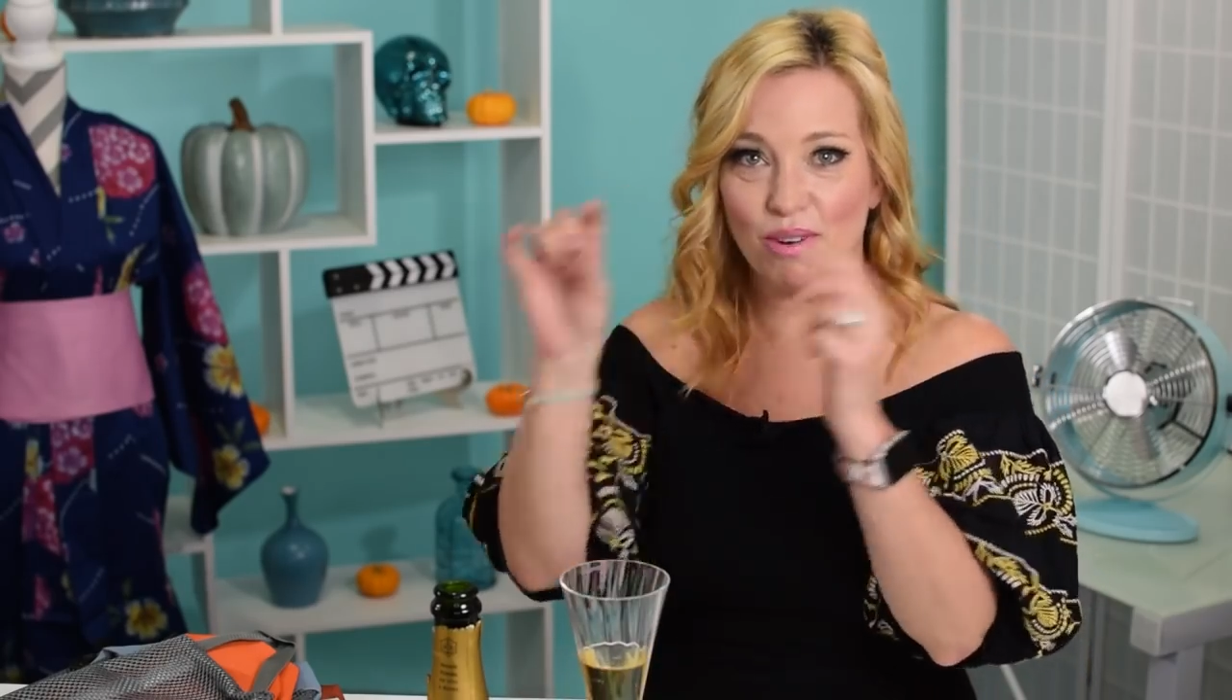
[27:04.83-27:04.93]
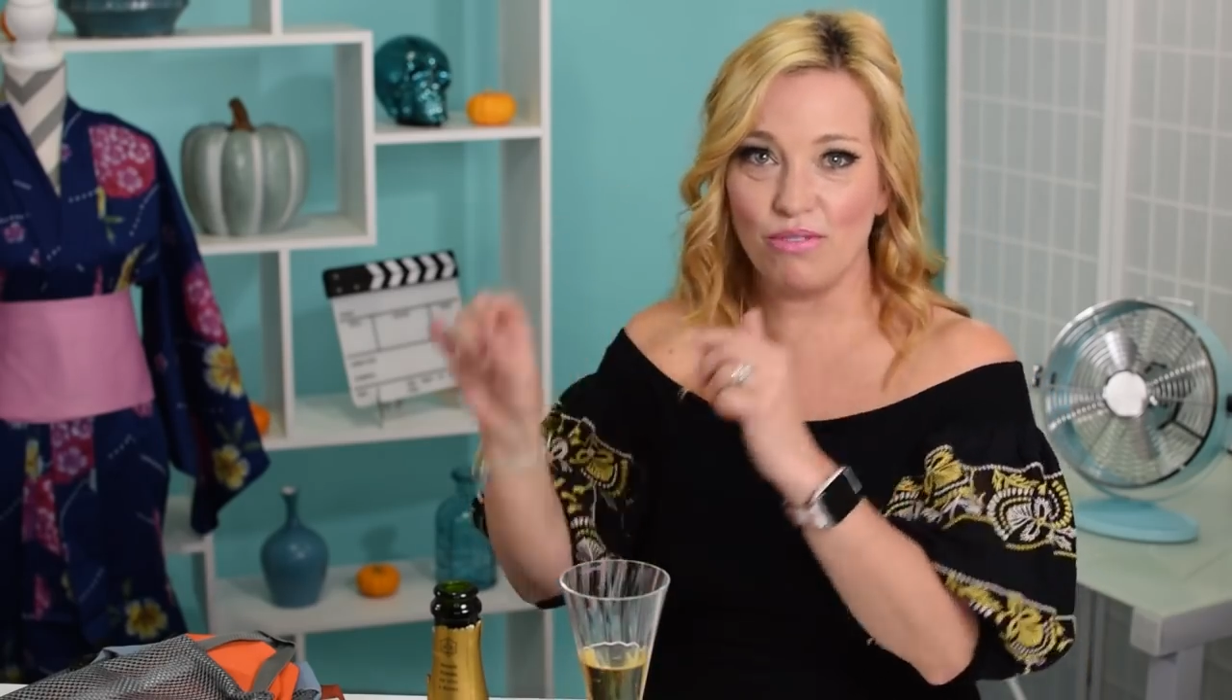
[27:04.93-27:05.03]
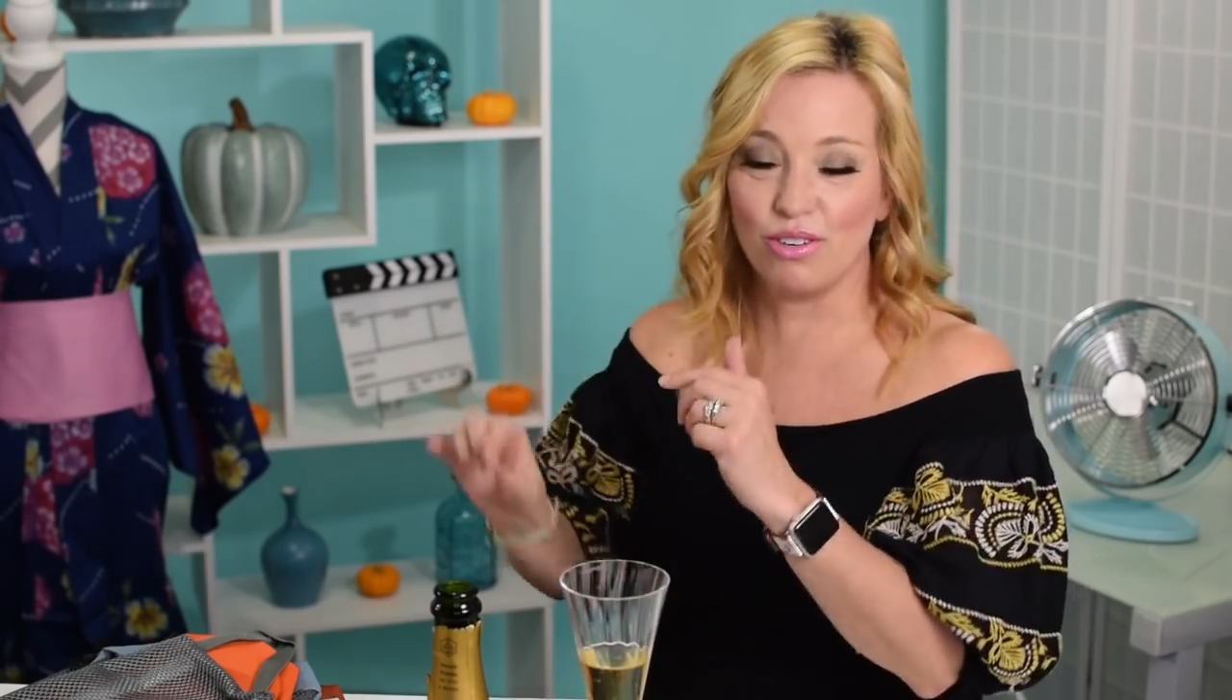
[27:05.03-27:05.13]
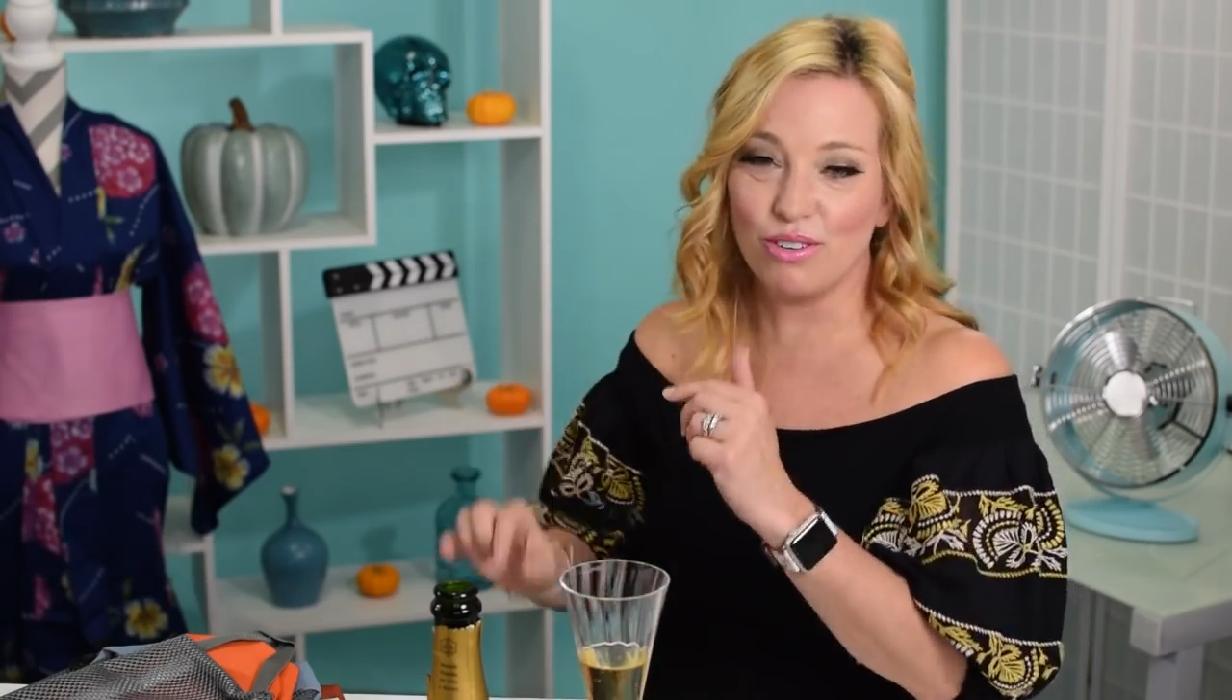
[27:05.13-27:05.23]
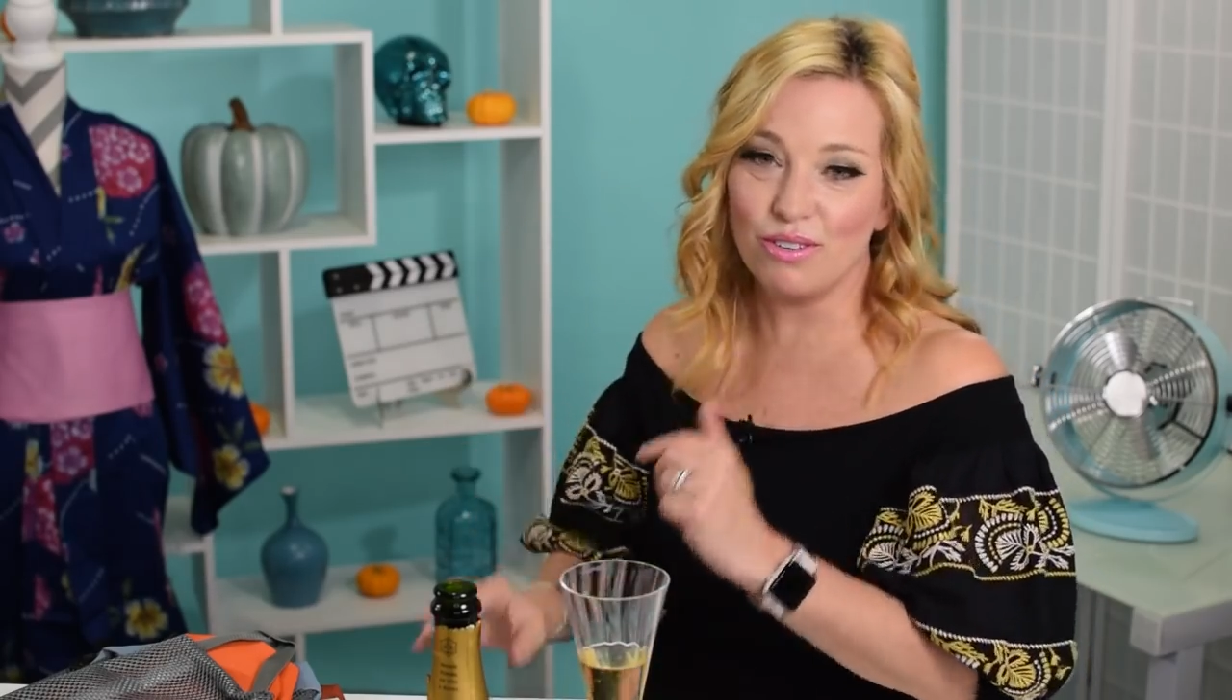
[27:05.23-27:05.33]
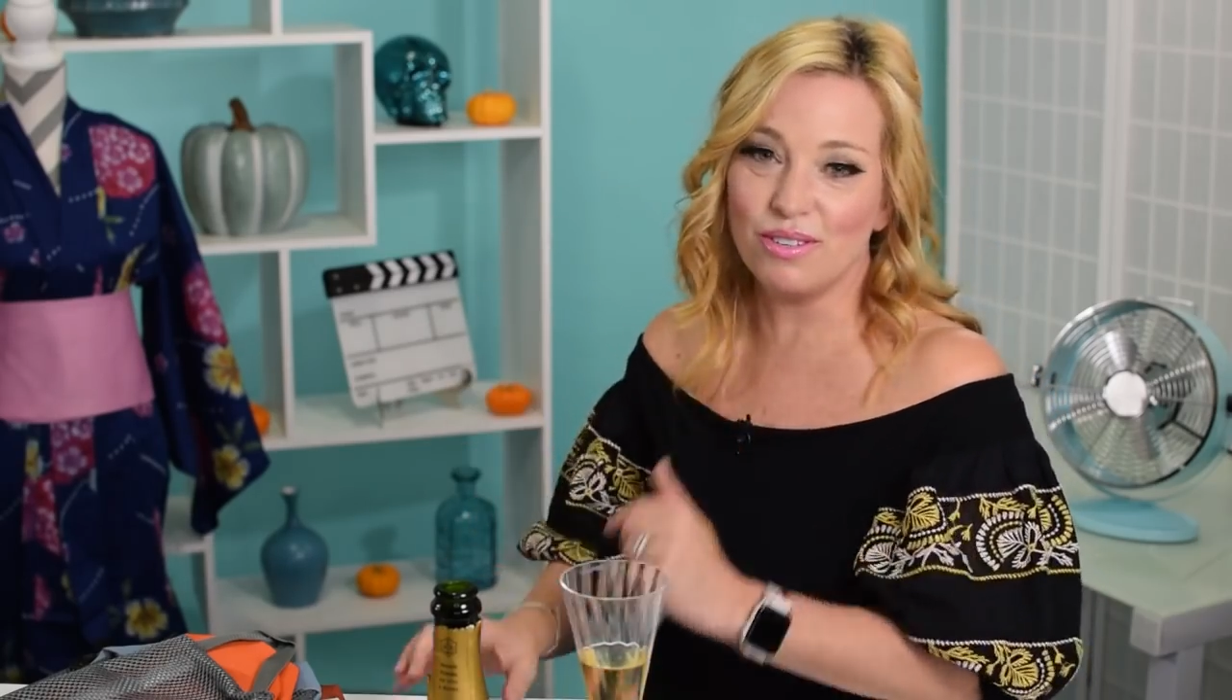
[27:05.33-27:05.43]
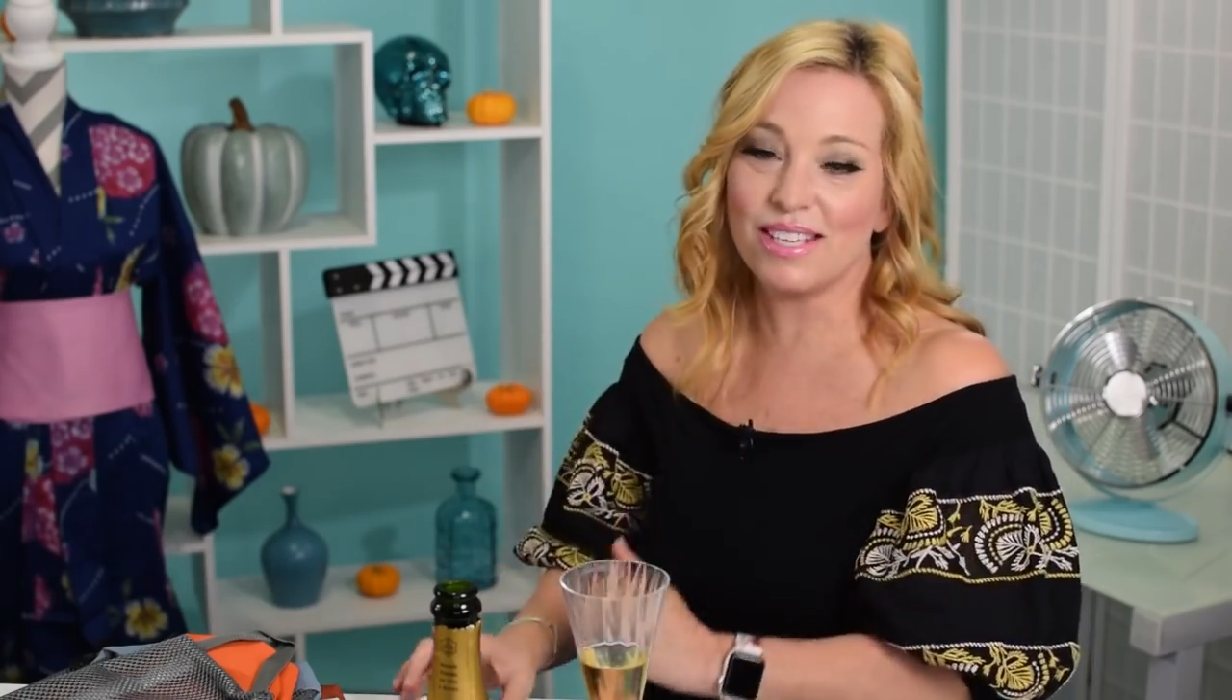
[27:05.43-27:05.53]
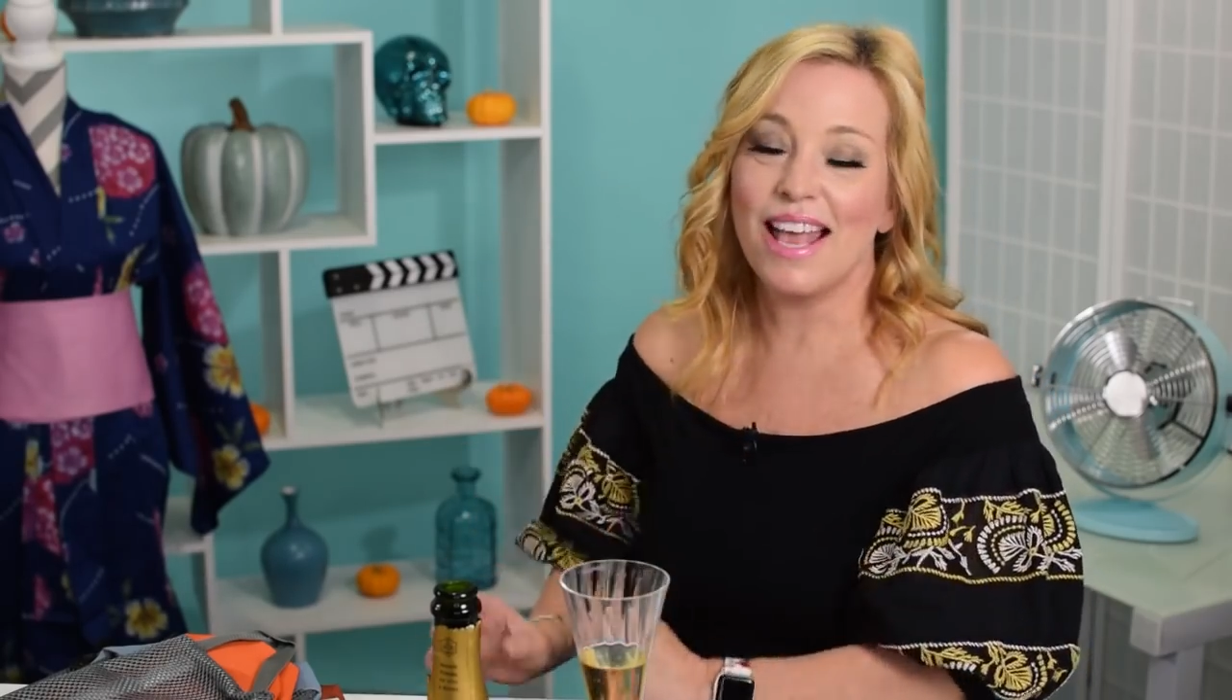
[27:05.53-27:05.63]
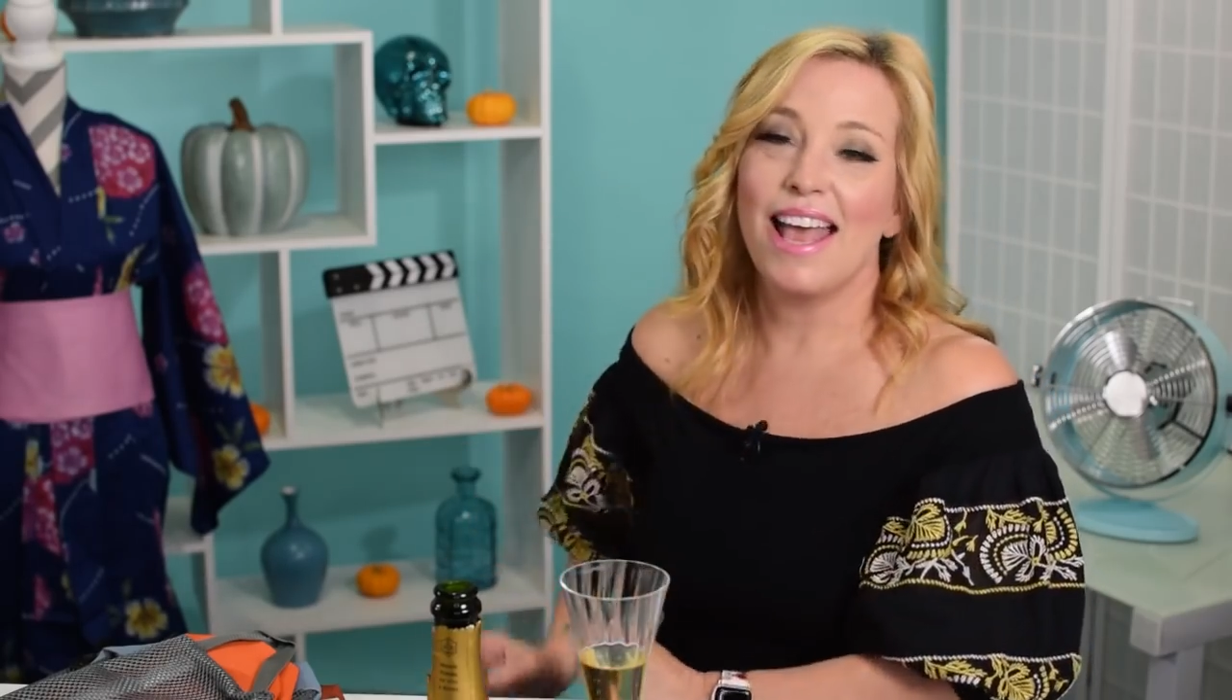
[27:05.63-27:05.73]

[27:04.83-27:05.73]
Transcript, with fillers: river cruise.